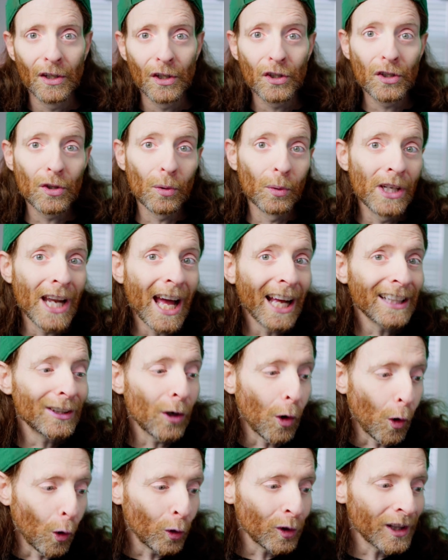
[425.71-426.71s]
So not
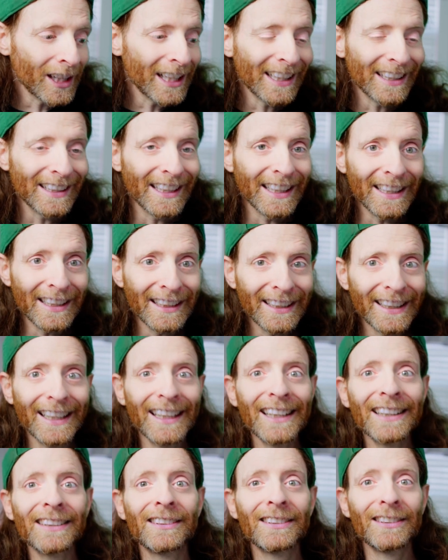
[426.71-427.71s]
only they
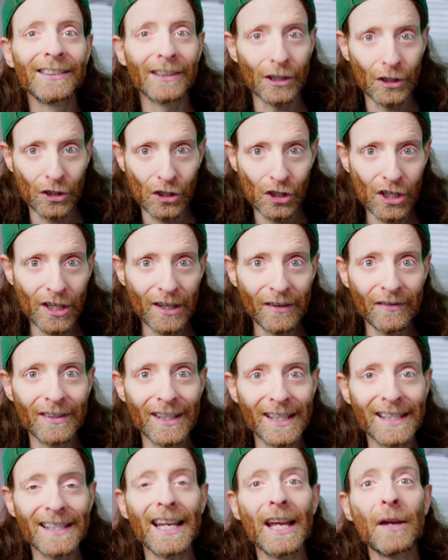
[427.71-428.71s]
can't achieve
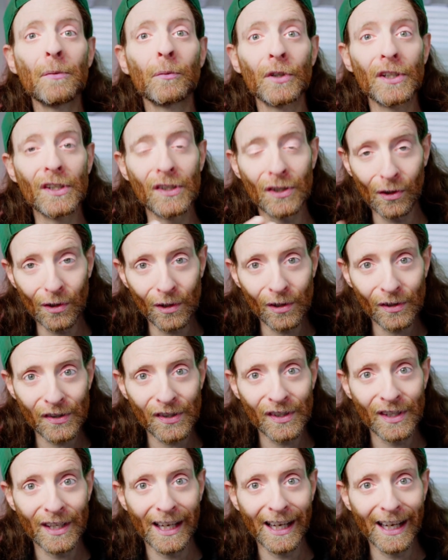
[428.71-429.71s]
the same
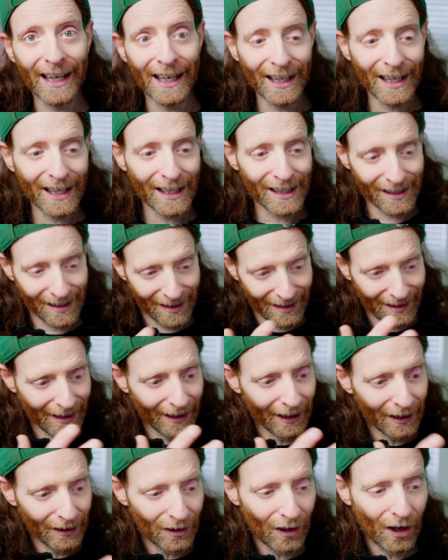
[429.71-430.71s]
results as
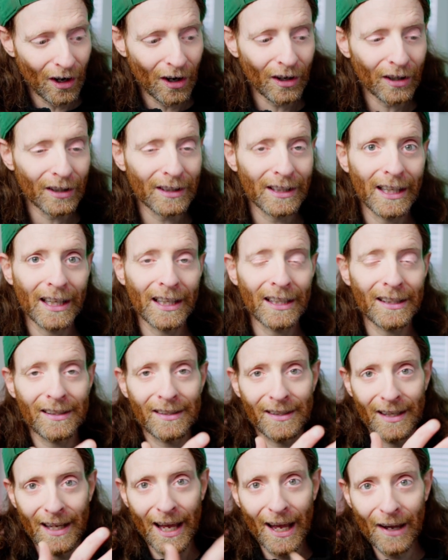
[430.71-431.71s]
a dog
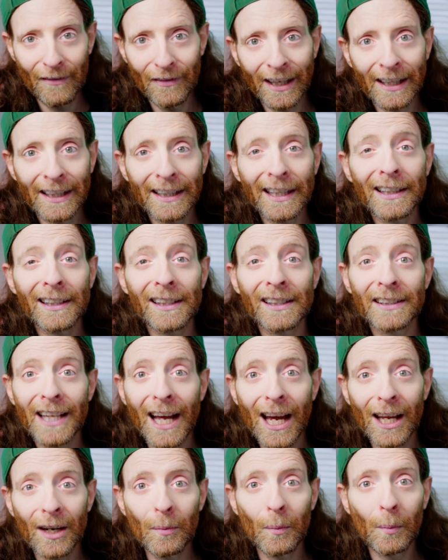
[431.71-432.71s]
that's having a dental
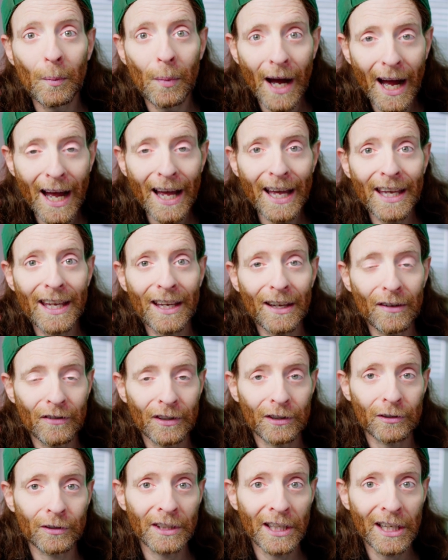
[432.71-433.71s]
done by a
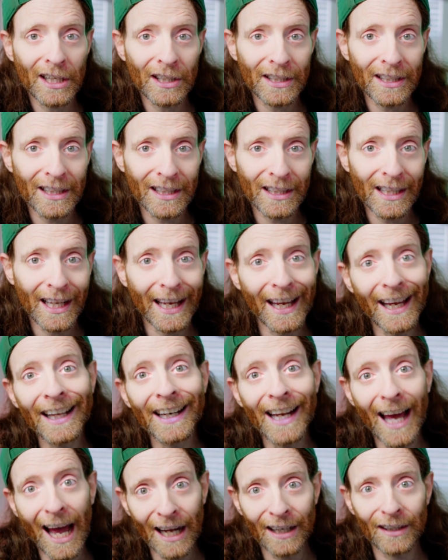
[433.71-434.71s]
veterinarian
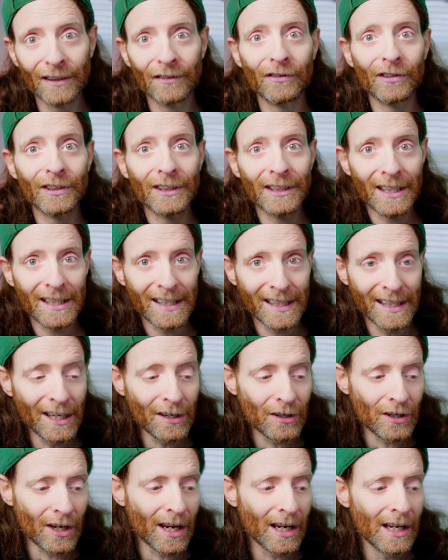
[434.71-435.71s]
and under full
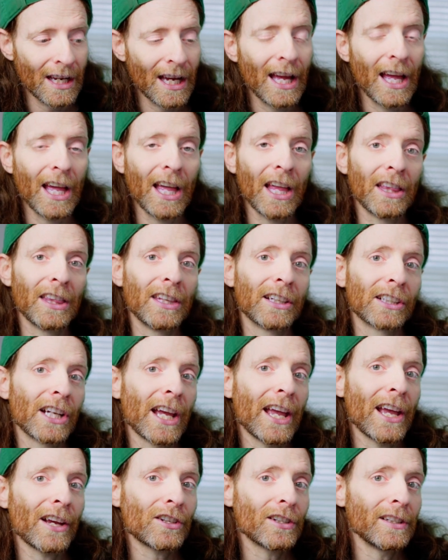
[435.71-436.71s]
anesthesia,
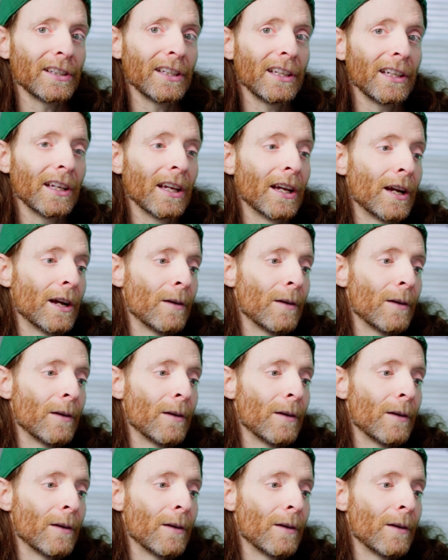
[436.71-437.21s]
they're actually